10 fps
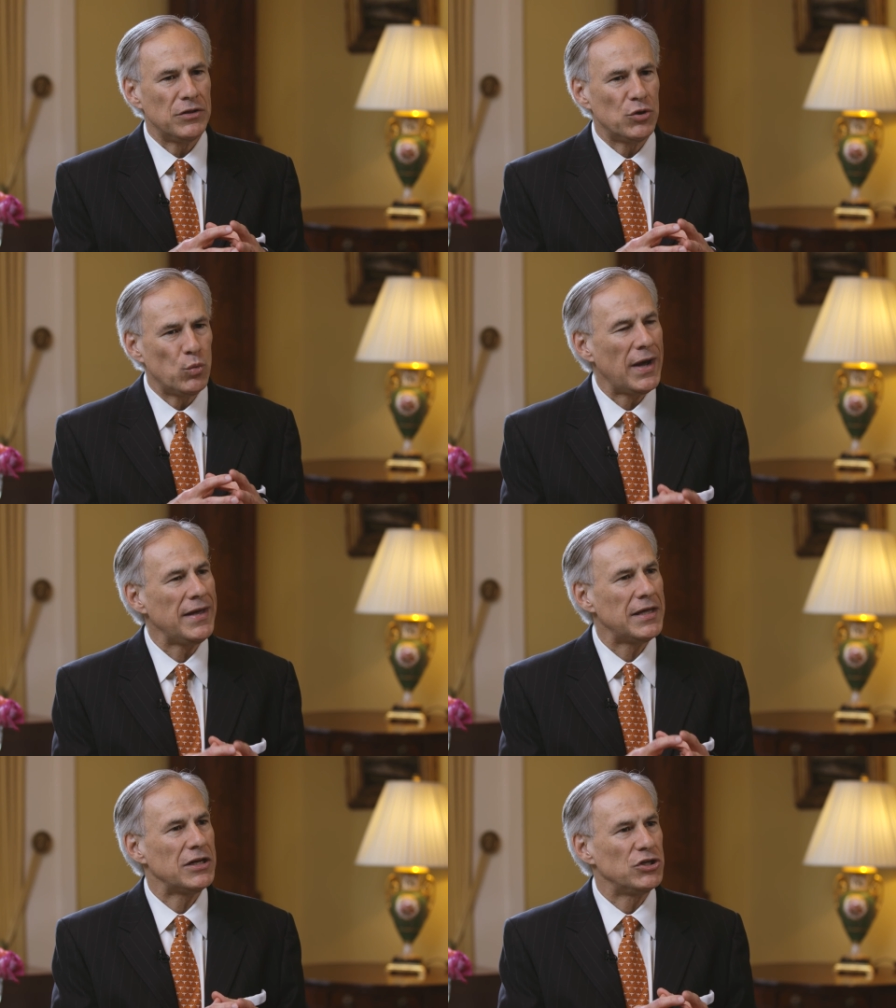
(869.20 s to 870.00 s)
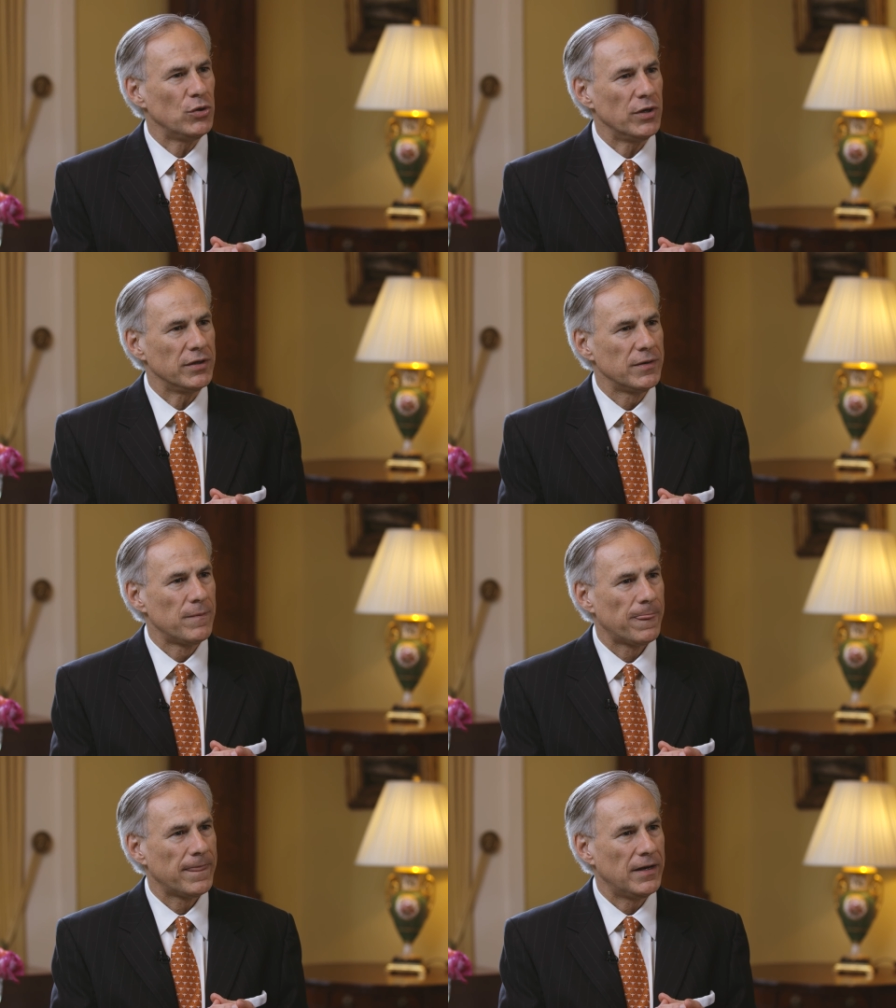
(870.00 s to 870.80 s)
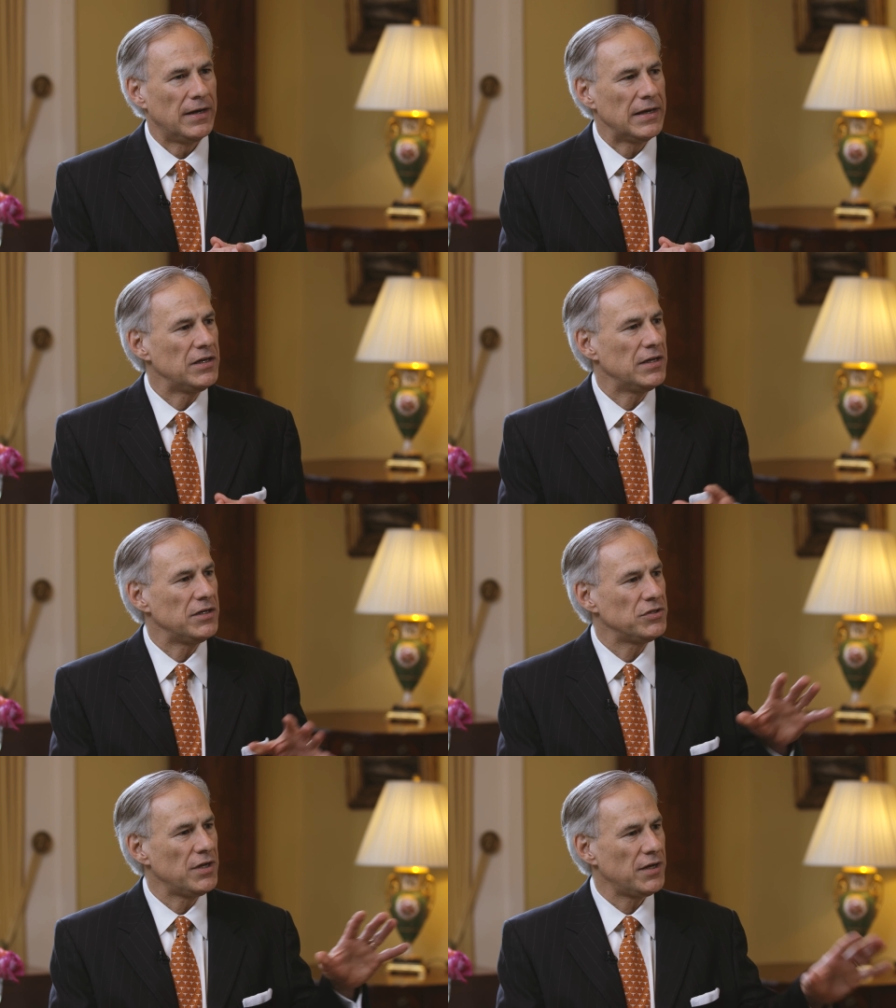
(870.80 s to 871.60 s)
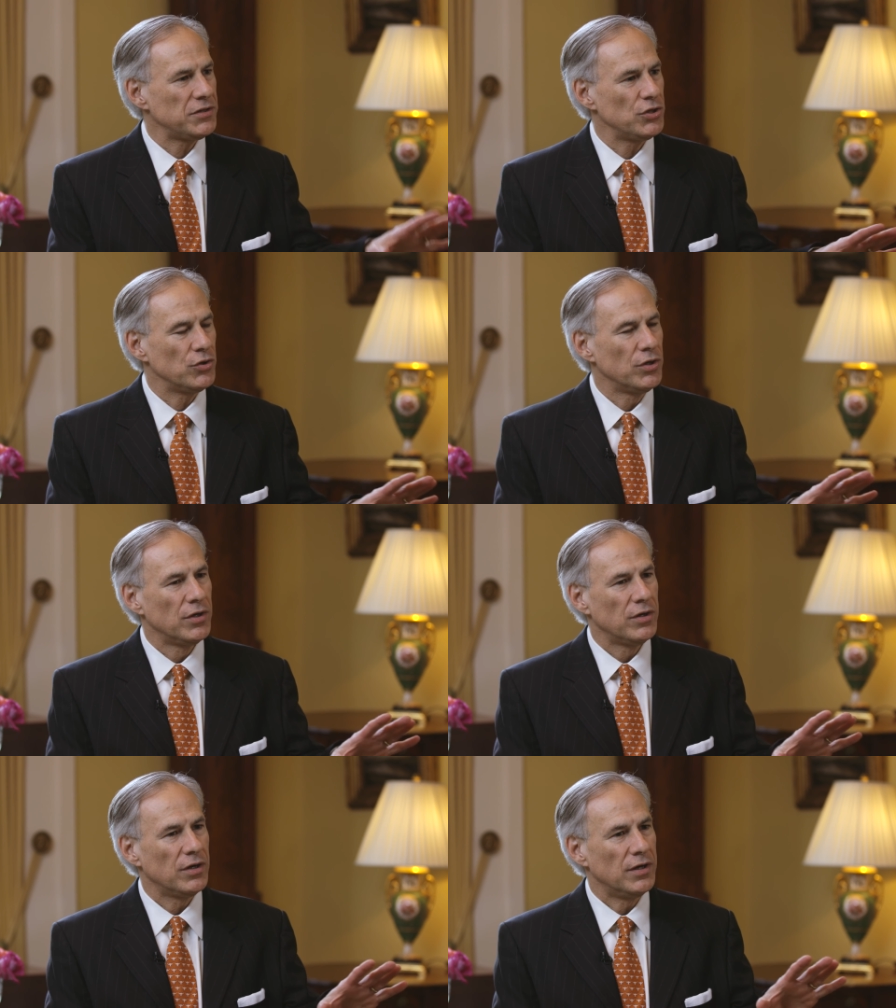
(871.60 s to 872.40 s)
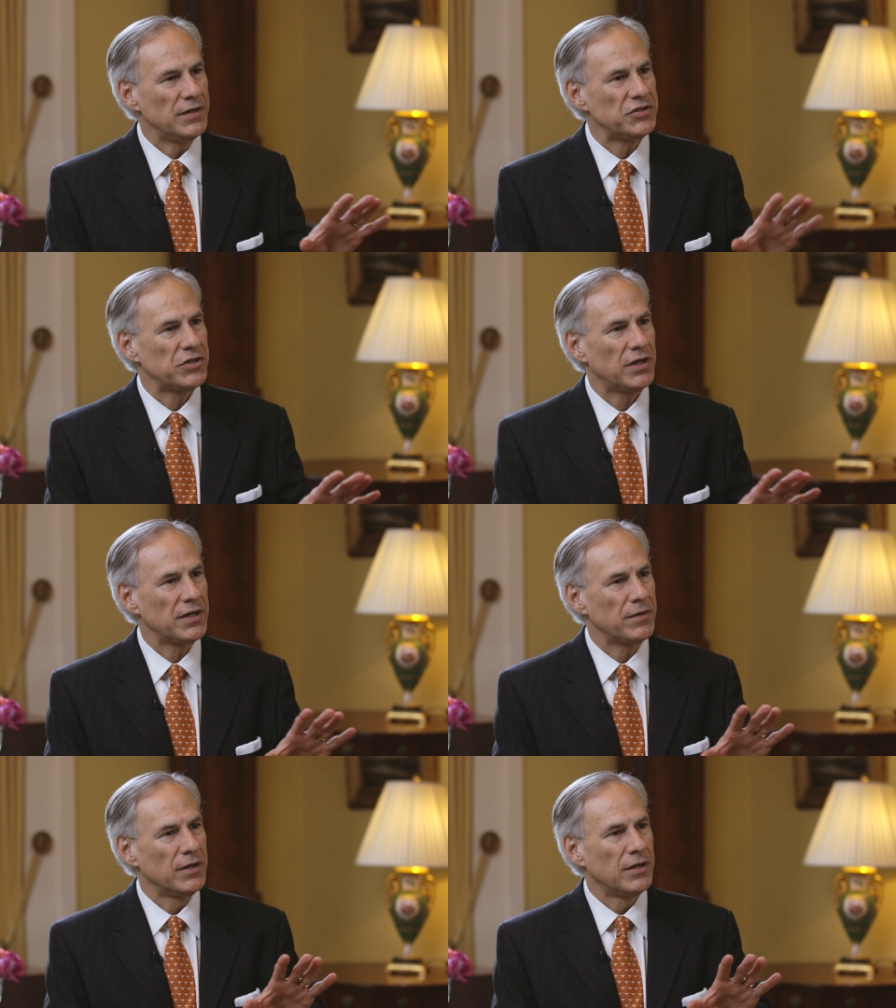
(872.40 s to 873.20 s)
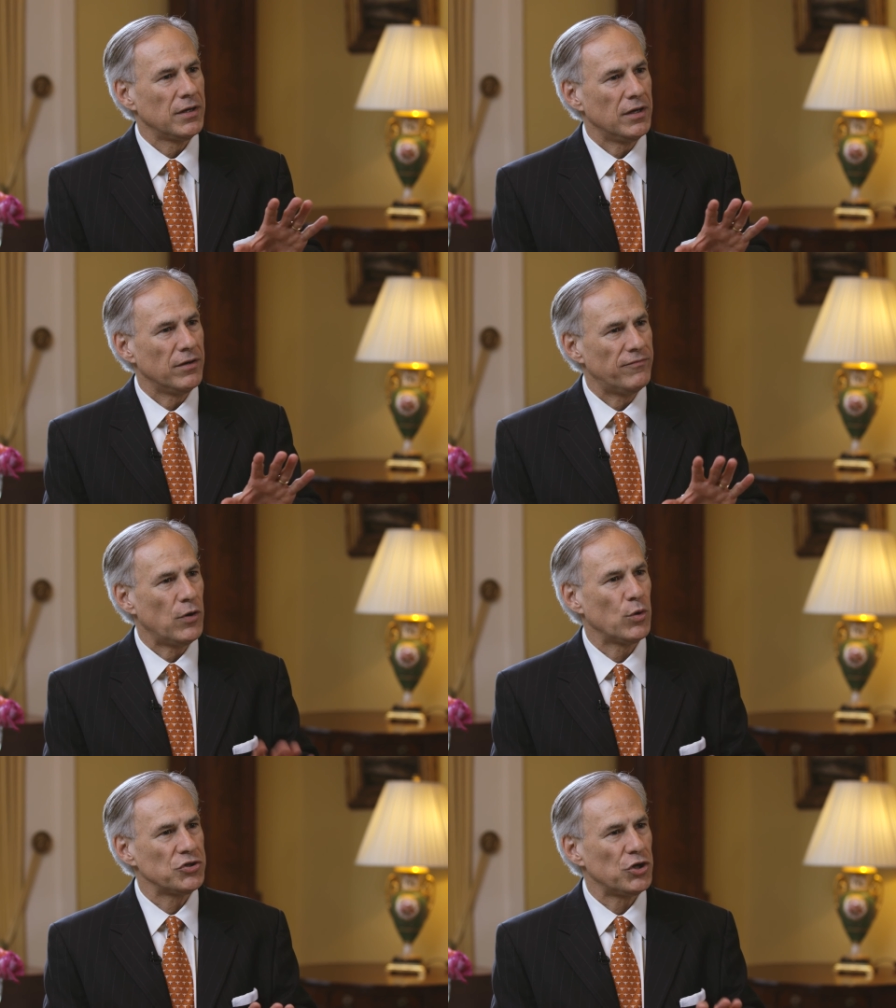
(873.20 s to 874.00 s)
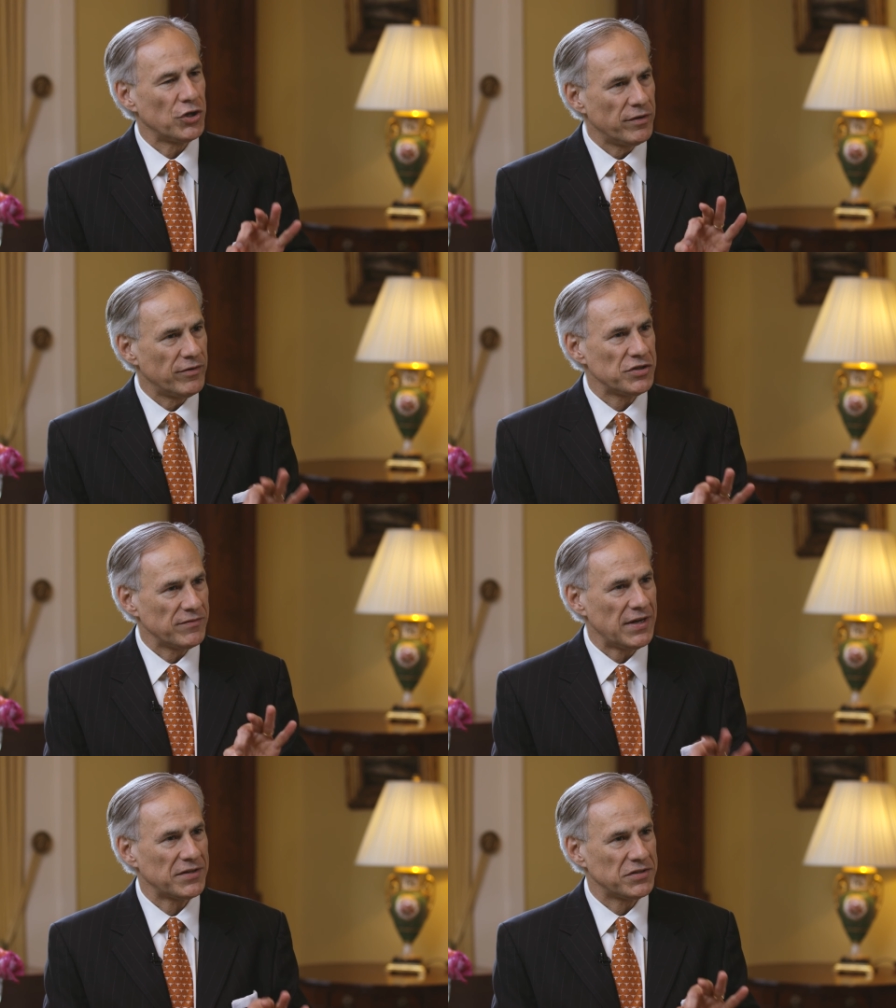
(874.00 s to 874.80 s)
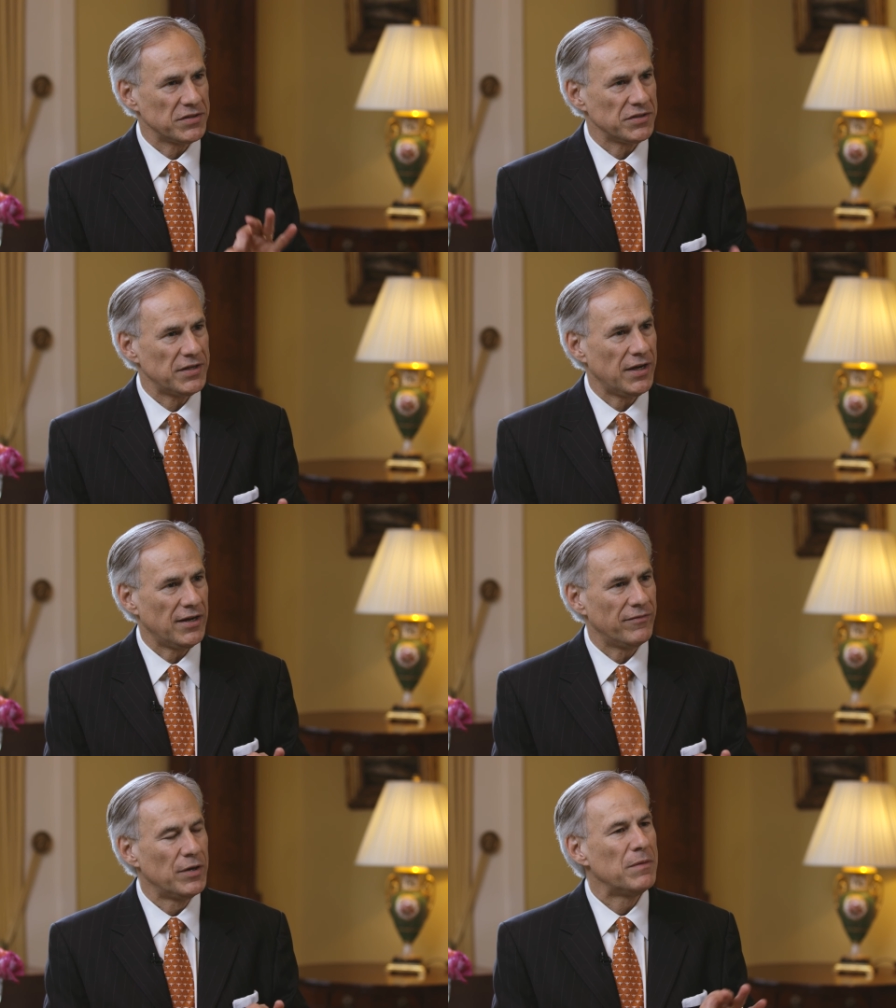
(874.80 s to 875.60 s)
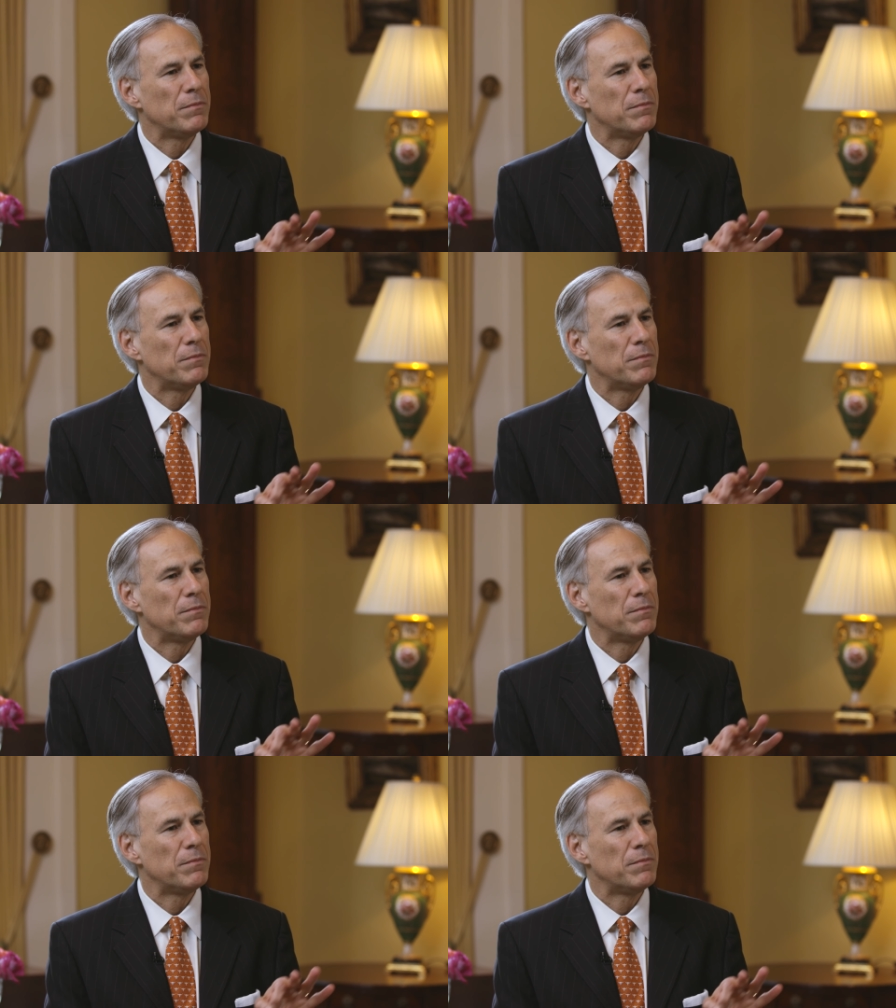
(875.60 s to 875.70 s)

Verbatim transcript: the way they do it uh, is not to uh, necessarily uh, focus on the University of Texas itself,